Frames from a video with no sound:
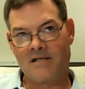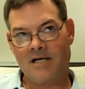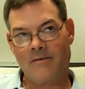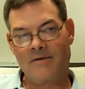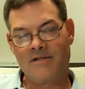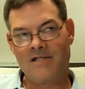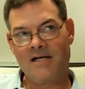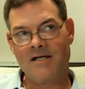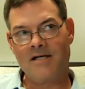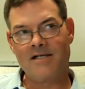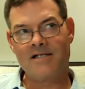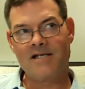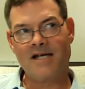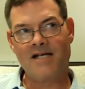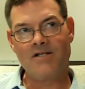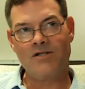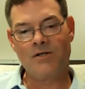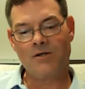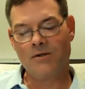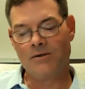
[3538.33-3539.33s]
I would tend to say
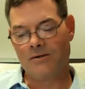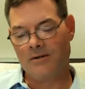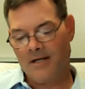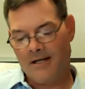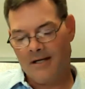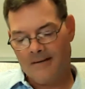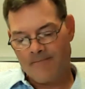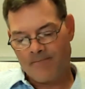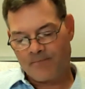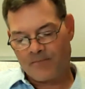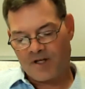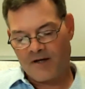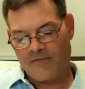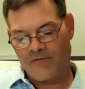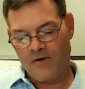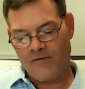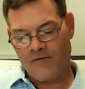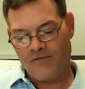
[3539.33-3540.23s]
too, if you